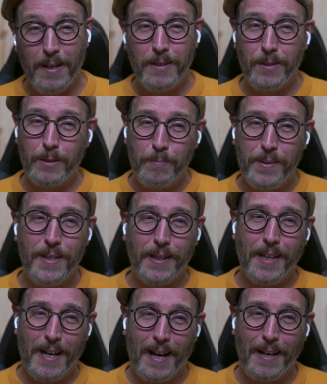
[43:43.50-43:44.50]
Just be a
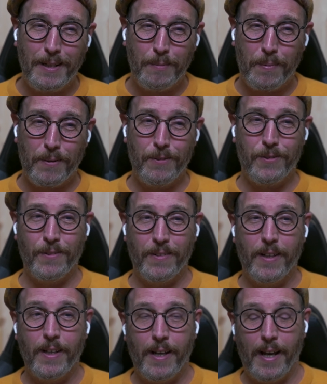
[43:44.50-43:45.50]
kind person
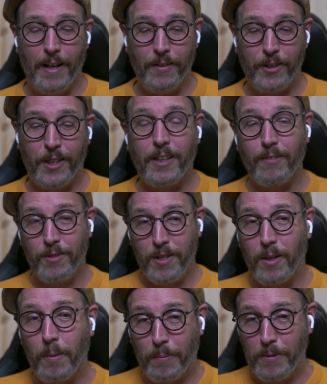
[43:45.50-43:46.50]
and think of the
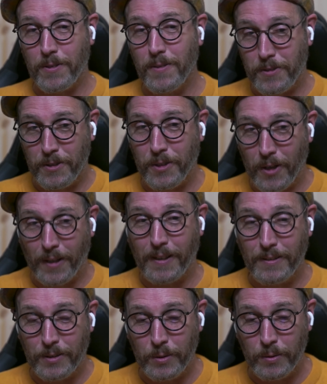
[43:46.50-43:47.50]
other person that you're
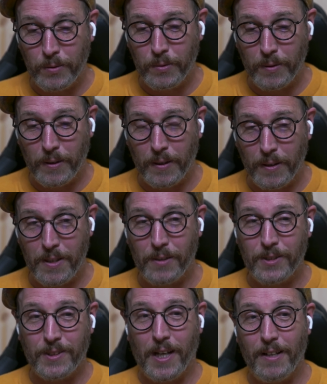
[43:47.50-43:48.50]
talking to, the other
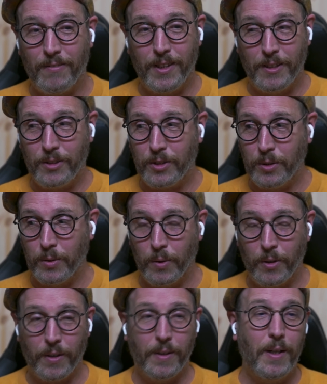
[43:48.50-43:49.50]
side of the issue
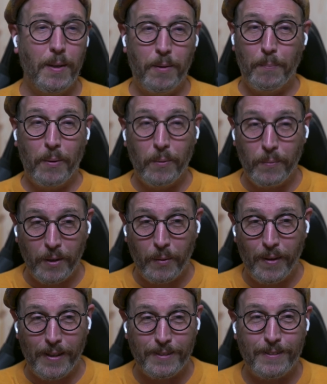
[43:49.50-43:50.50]
or the pull
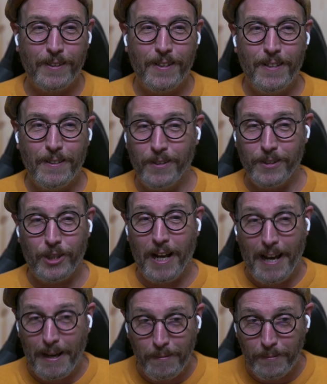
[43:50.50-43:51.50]
request, the
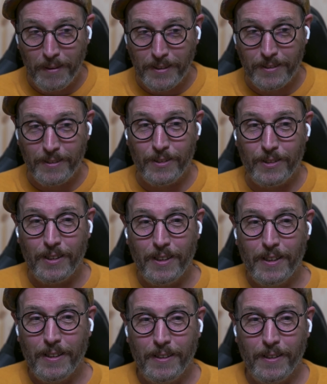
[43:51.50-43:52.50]
chat message.
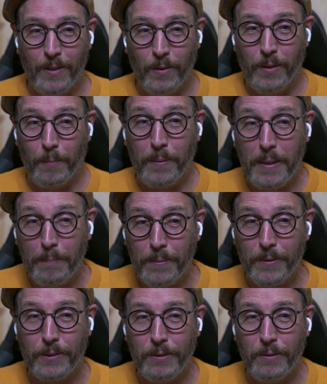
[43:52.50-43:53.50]
They're people
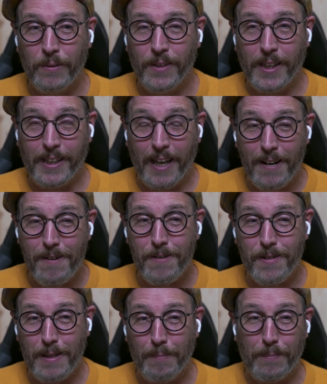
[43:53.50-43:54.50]
too, and they care
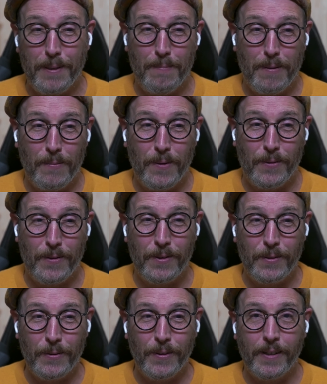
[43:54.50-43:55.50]
deeply about what they're
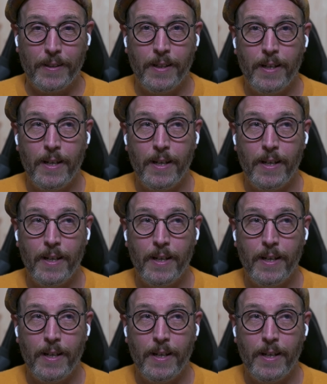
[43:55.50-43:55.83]
doing.